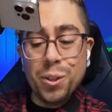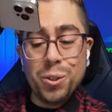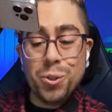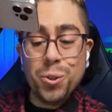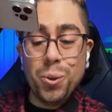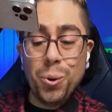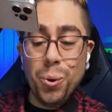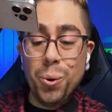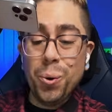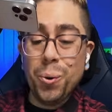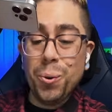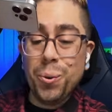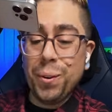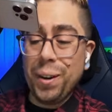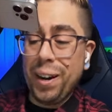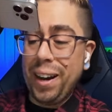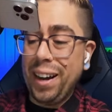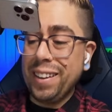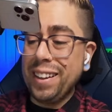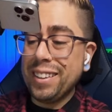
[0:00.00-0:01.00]
looks cool.
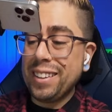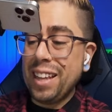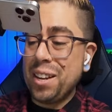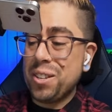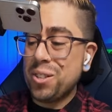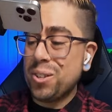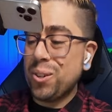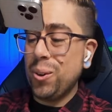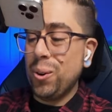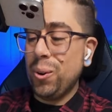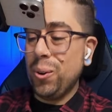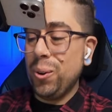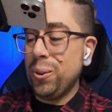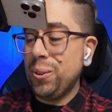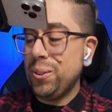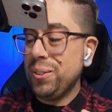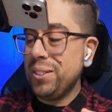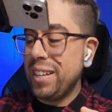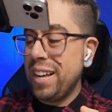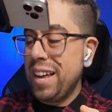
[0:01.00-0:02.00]
I like that it's
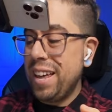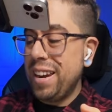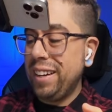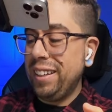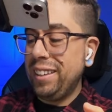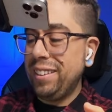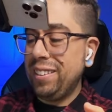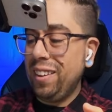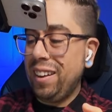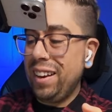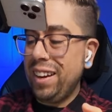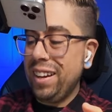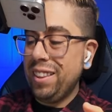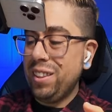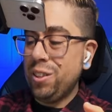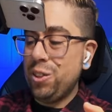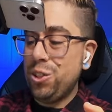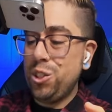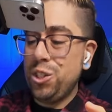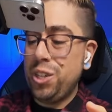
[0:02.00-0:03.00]
gold, and I like
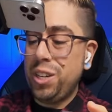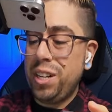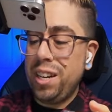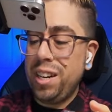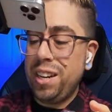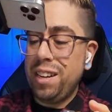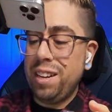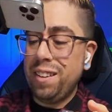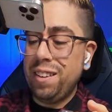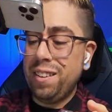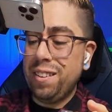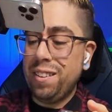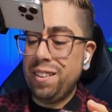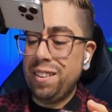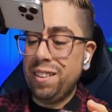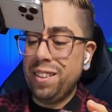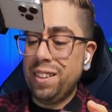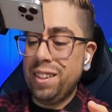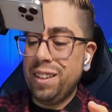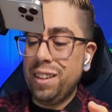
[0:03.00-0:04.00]
the sheen
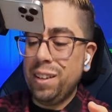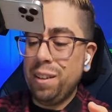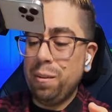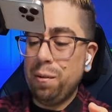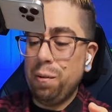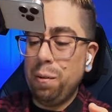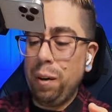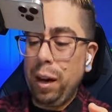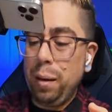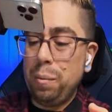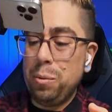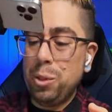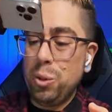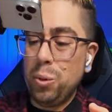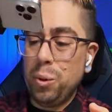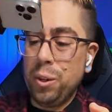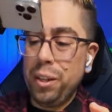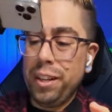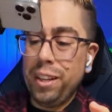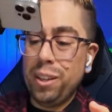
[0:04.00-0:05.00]
vibe
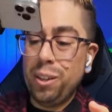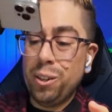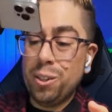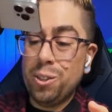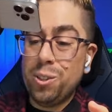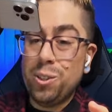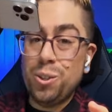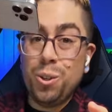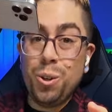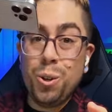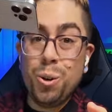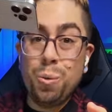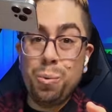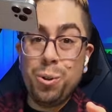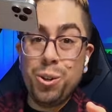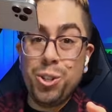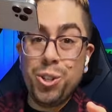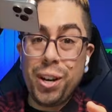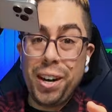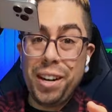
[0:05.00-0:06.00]
to it. It looks
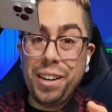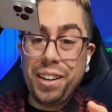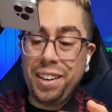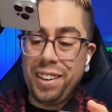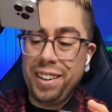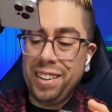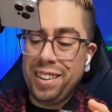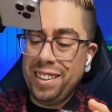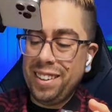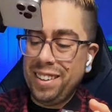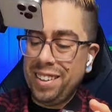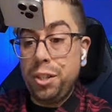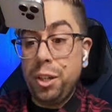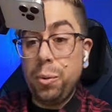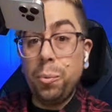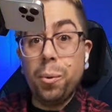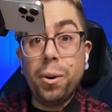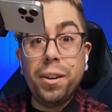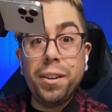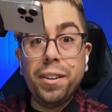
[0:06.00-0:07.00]
super shiny.
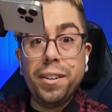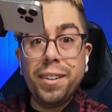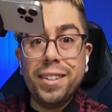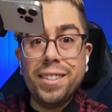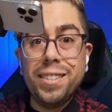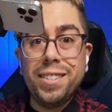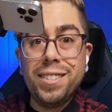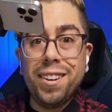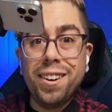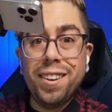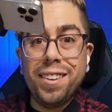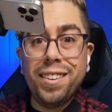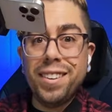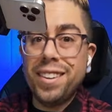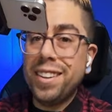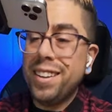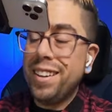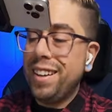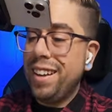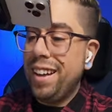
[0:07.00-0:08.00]
Sheet 1 is done.
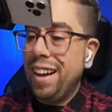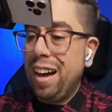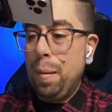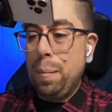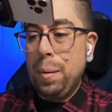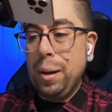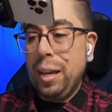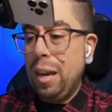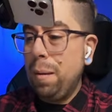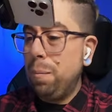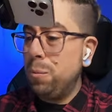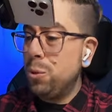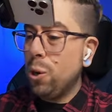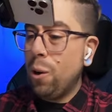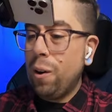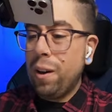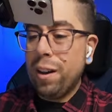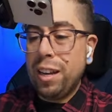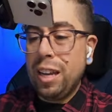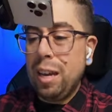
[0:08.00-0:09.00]
I'm gonna keep
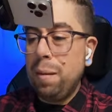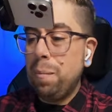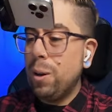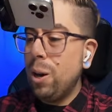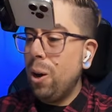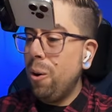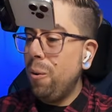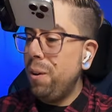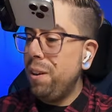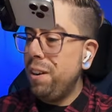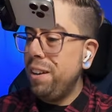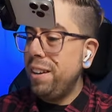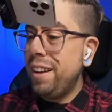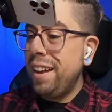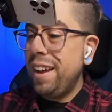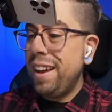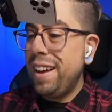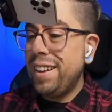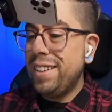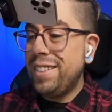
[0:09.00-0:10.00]
drawing, keep going,
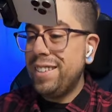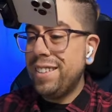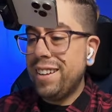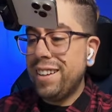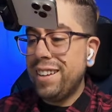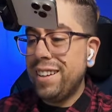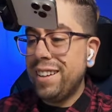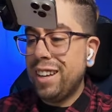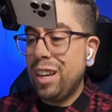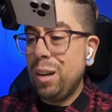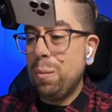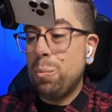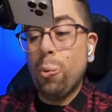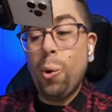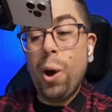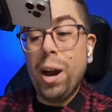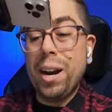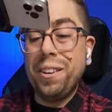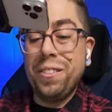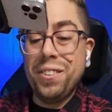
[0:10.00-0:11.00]
and keep
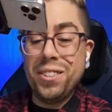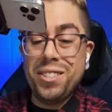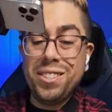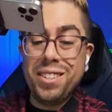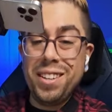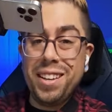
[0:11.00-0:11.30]
rocking this